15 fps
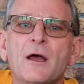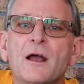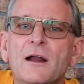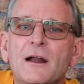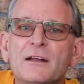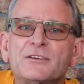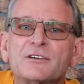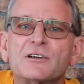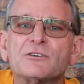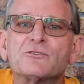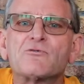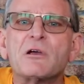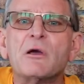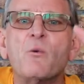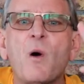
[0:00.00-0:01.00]
Let's just
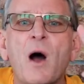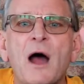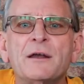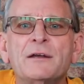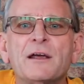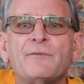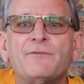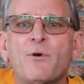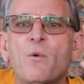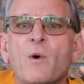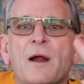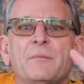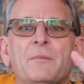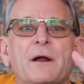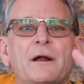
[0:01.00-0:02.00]
rewind here for
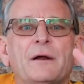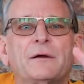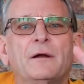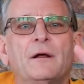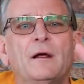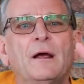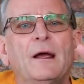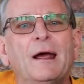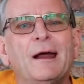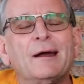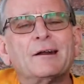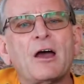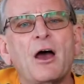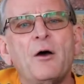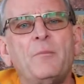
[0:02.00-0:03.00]
1 minute
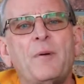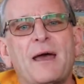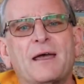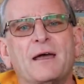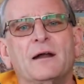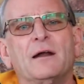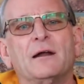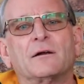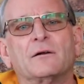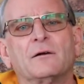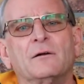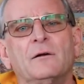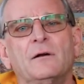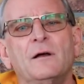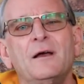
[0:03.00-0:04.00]
and go back a
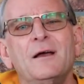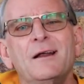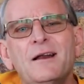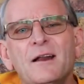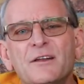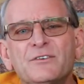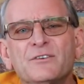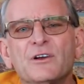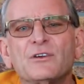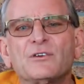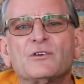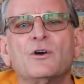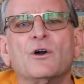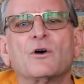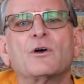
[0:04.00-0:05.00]
little. Let's
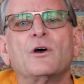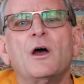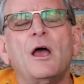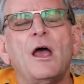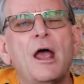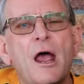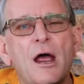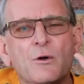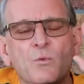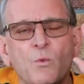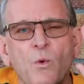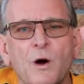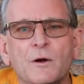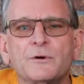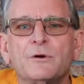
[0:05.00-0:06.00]
just look at
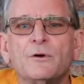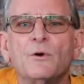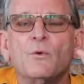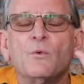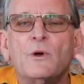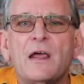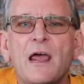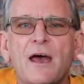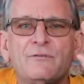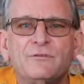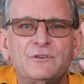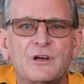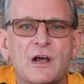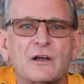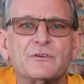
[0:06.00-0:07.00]
what we have
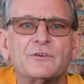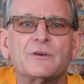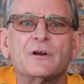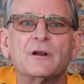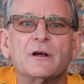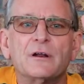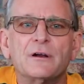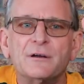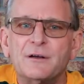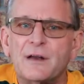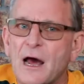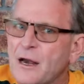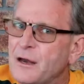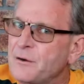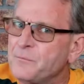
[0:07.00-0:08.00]
just
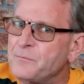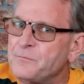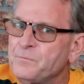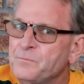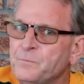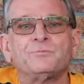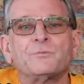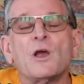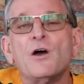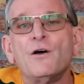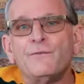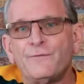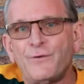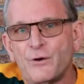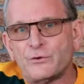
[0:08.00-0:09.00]
done.
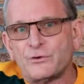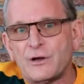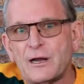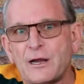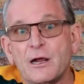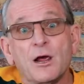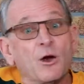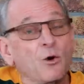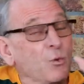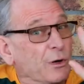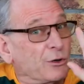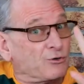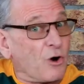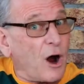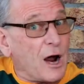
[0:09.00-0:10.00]
Firstly,
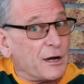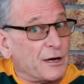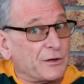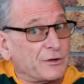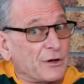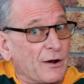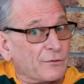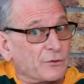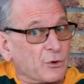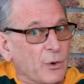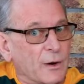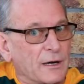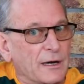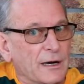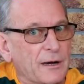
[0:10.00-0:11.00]
we dried ourselves
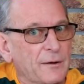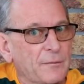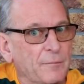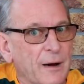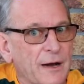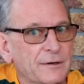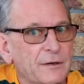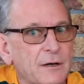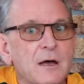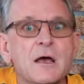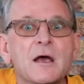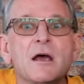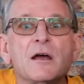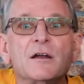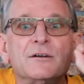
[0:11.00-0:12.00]
quickly, but
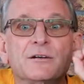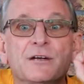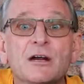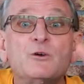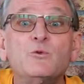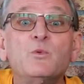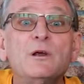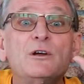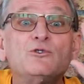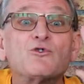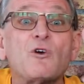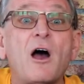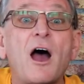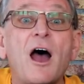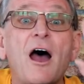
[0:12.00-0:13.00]
did we
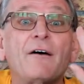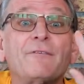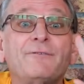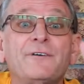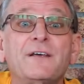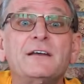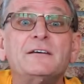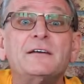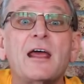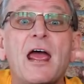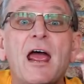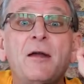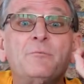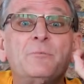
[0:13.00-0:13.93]
dry our feet and